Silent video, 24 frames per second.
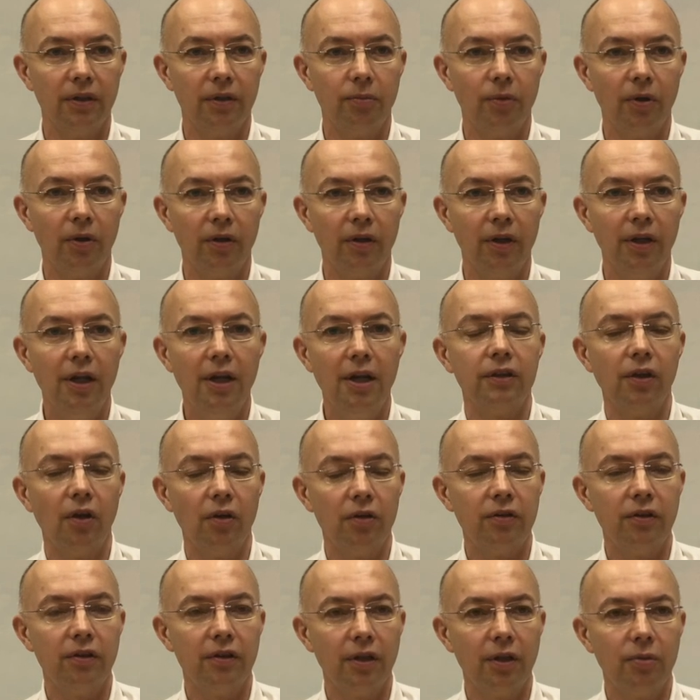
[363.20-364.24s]
the body. The
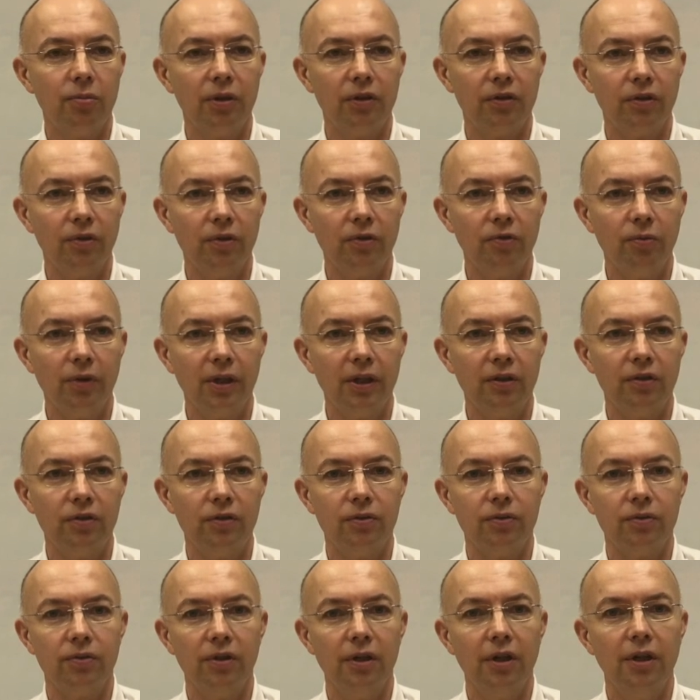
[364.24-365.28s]
oxygen therapy is a good way
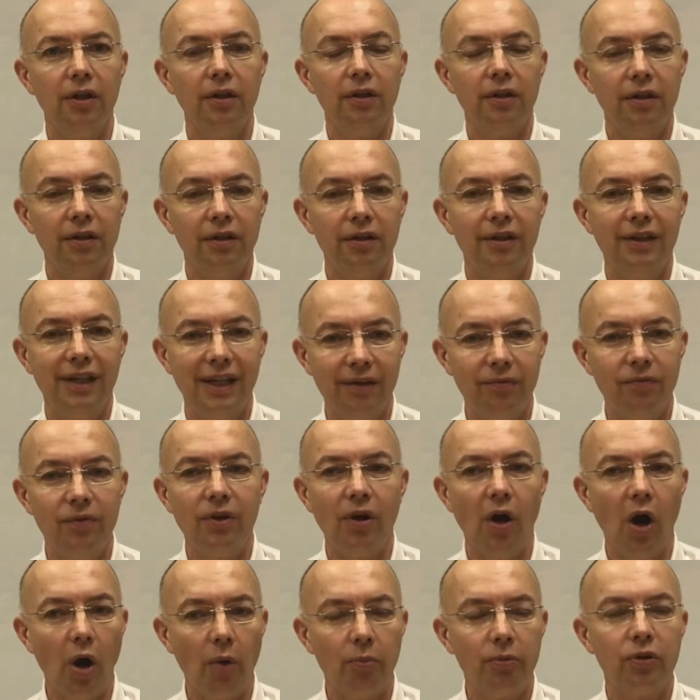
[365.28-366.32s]
to give the
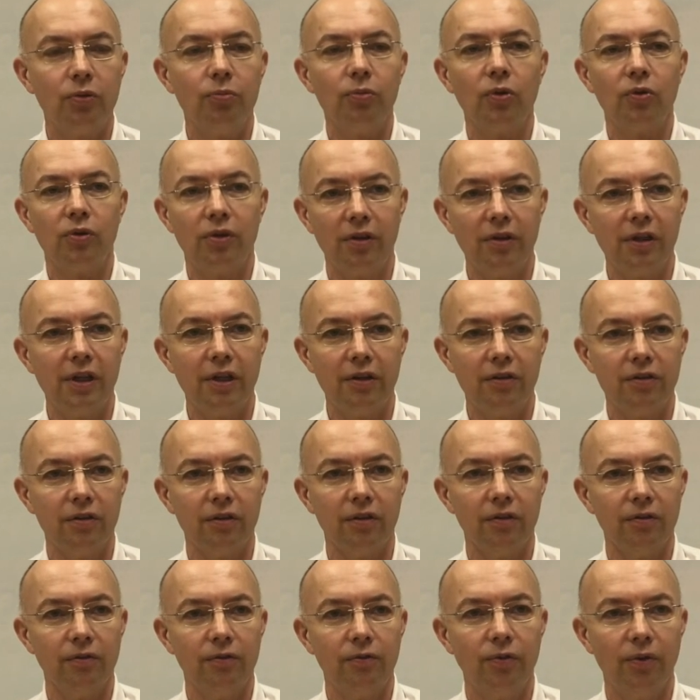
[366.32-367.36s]
optimal
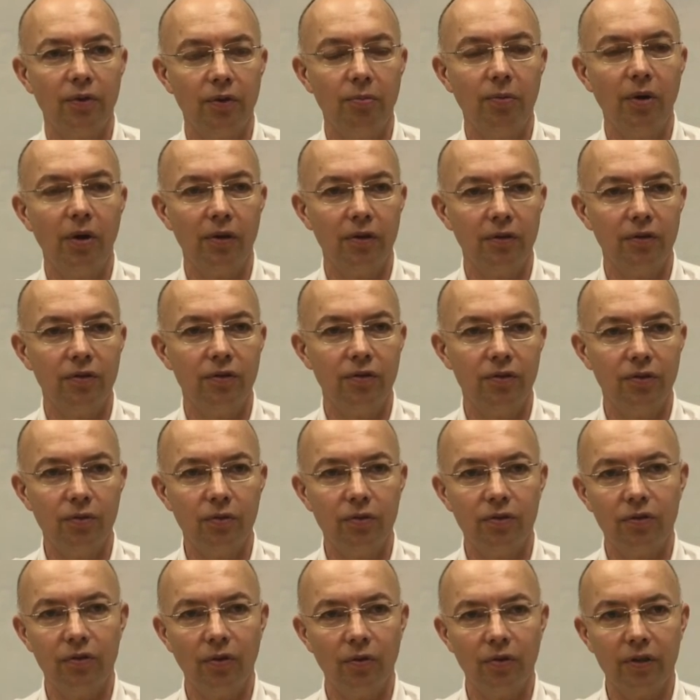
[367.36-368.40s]
condition for the body to do
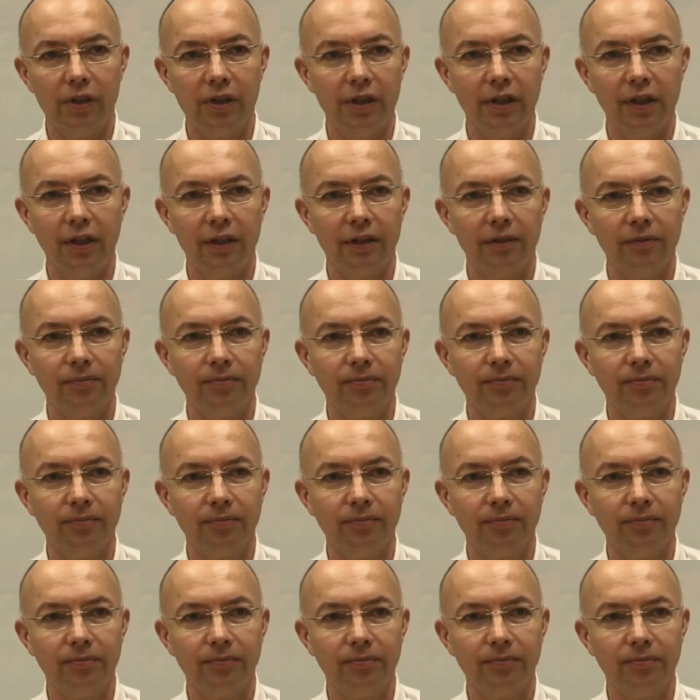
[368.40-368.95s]
its own healing.